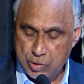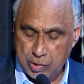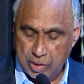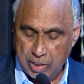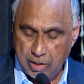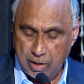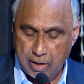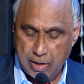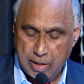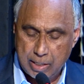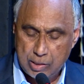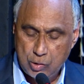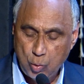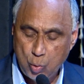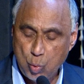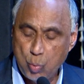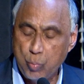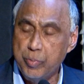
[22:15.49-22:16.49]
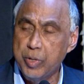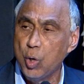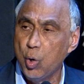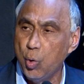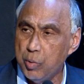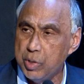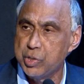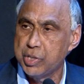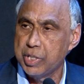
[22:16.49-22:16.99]
to the God whom we
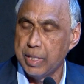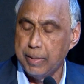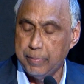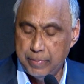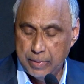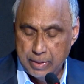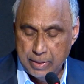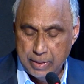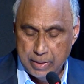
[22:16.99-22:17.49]
worship,